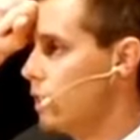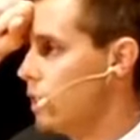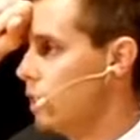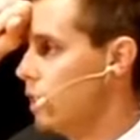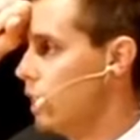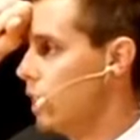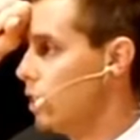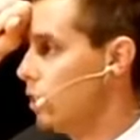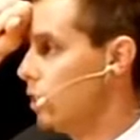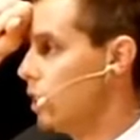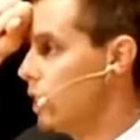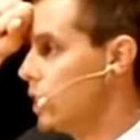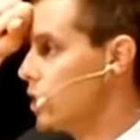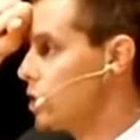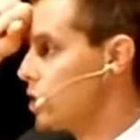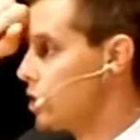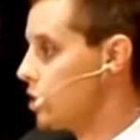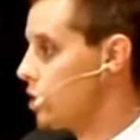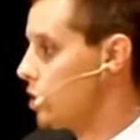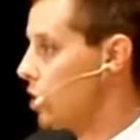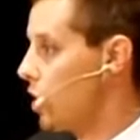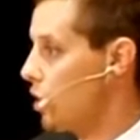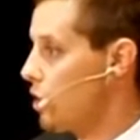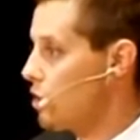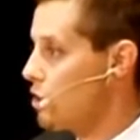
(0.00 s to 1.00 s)
literally
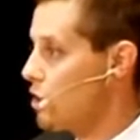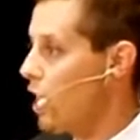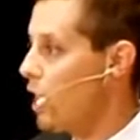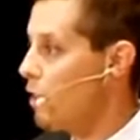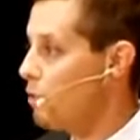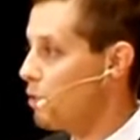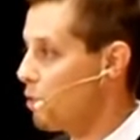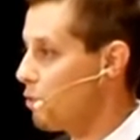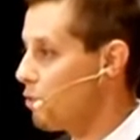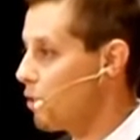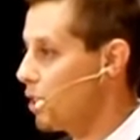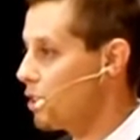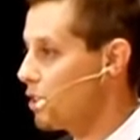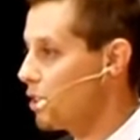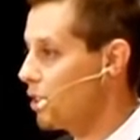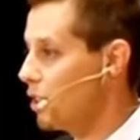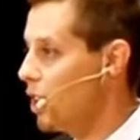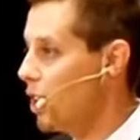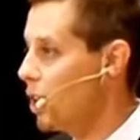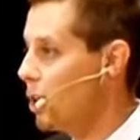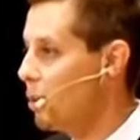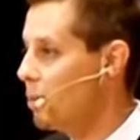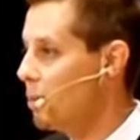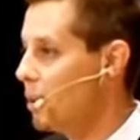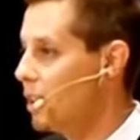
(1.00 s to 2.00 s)
just turns off your frontal
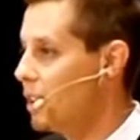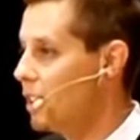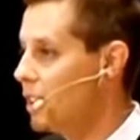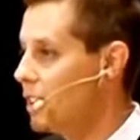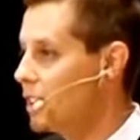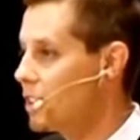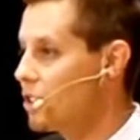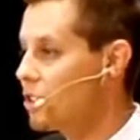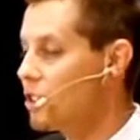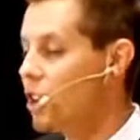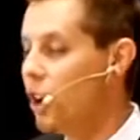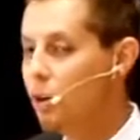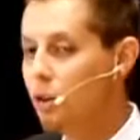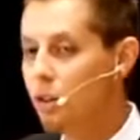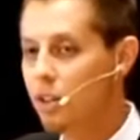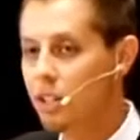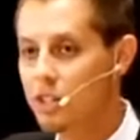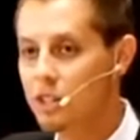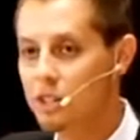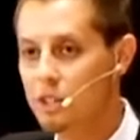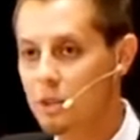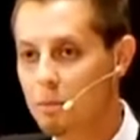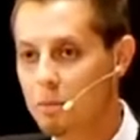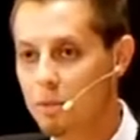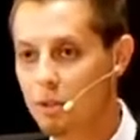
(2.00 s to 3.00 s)
lobe. It's
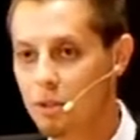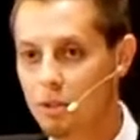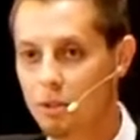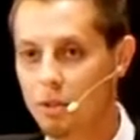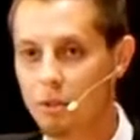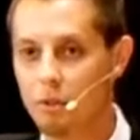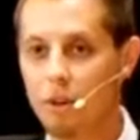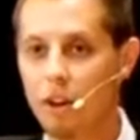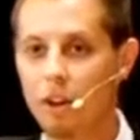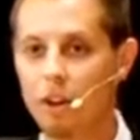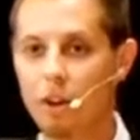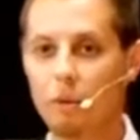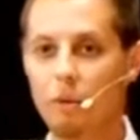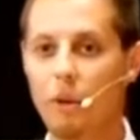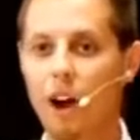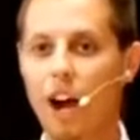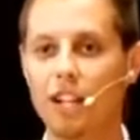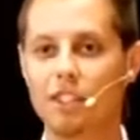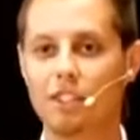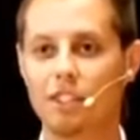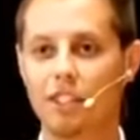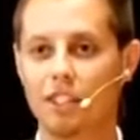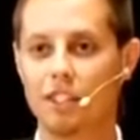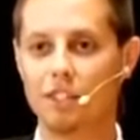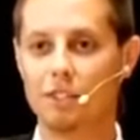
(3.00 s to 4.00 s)
totally subdued while you're
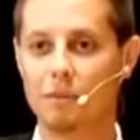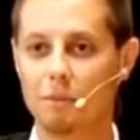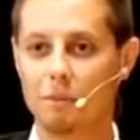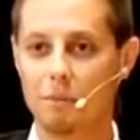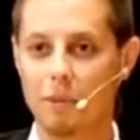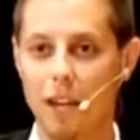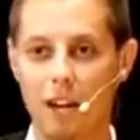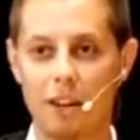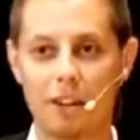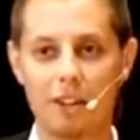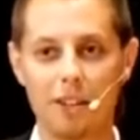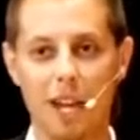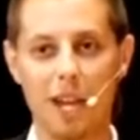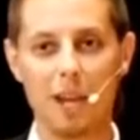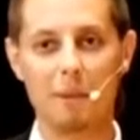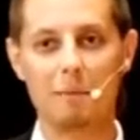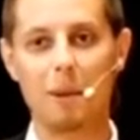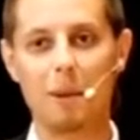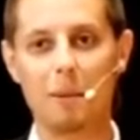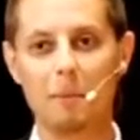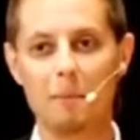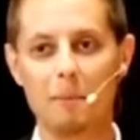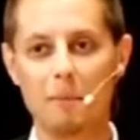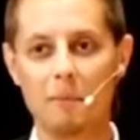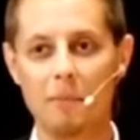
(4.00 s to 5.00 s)
watching this
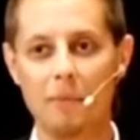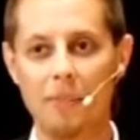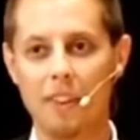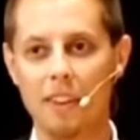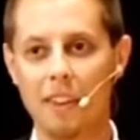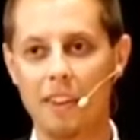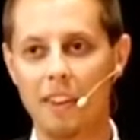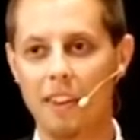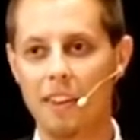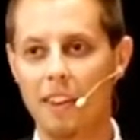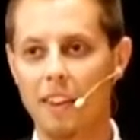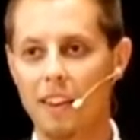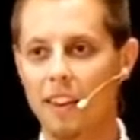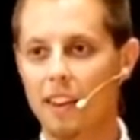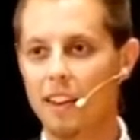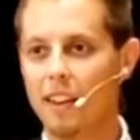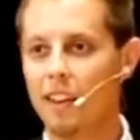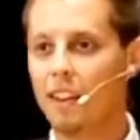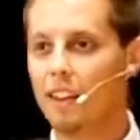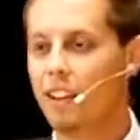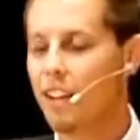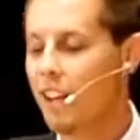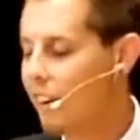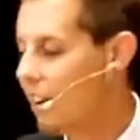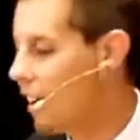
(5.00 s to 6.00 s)
entertainment.
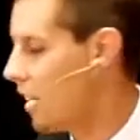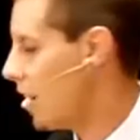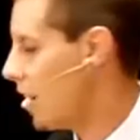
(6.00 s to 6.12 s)
Now,